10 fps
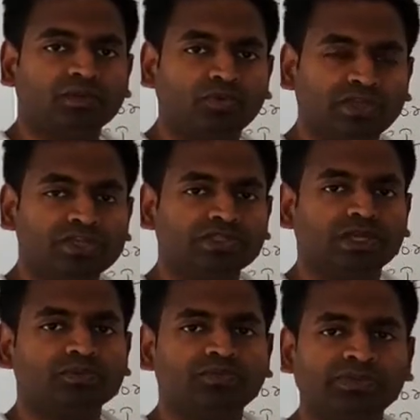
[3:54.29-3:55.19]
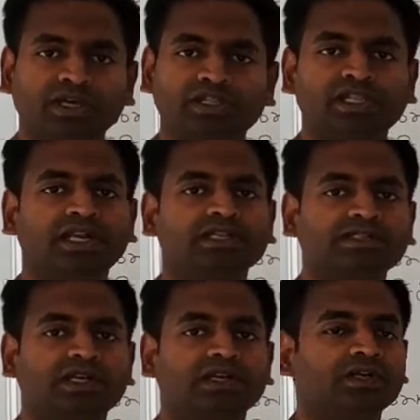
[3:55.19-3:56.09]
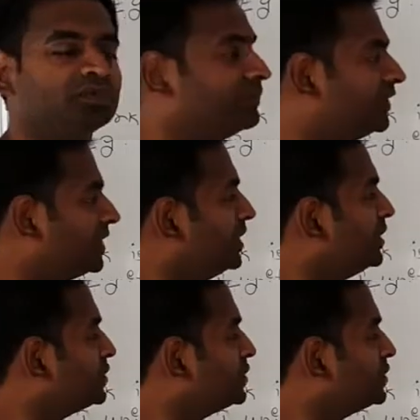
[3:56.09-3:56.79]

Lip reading: The book is not moving or the letters are not moving.